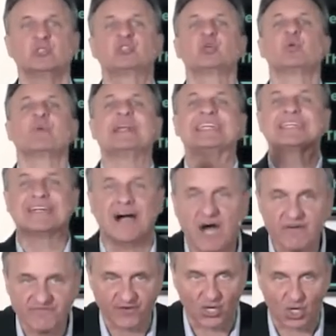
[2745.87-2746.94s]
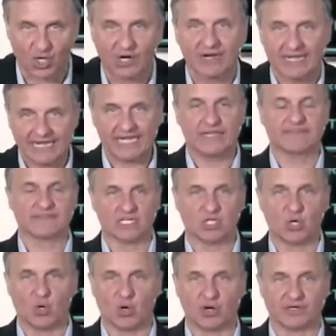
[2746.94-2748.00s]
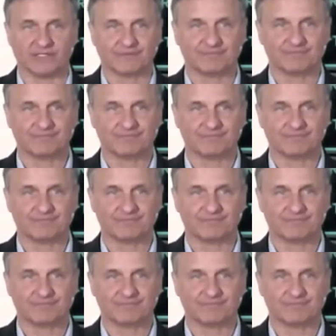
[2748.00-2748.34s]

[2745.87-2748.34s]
to recover in the Lord,